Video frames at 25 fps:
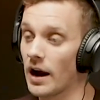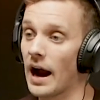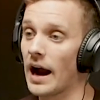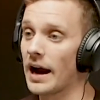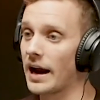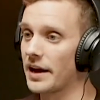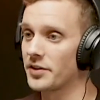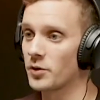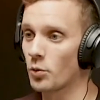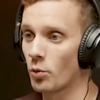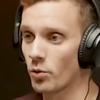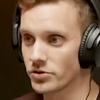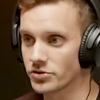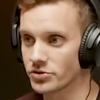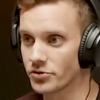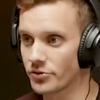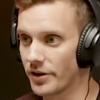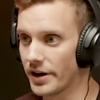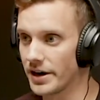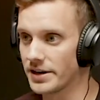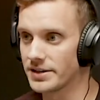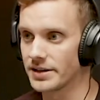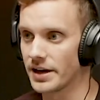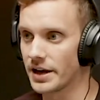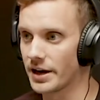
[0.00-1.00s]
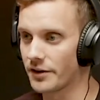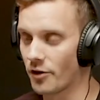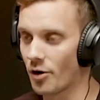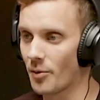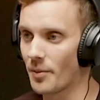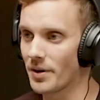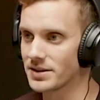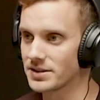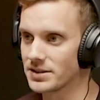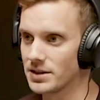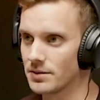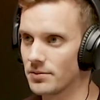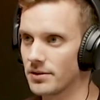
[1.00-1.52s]
got the worst grades out of all my
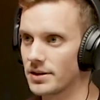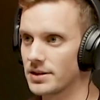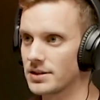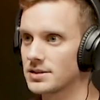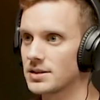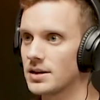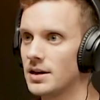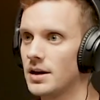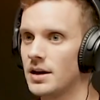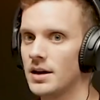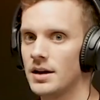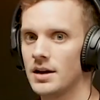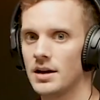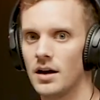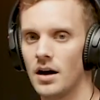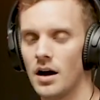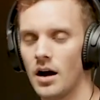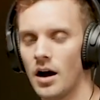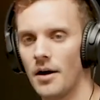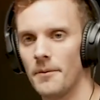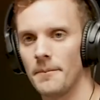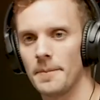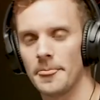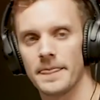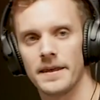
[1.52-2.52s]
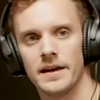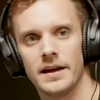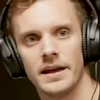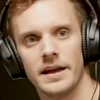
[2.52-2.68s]
siblings. And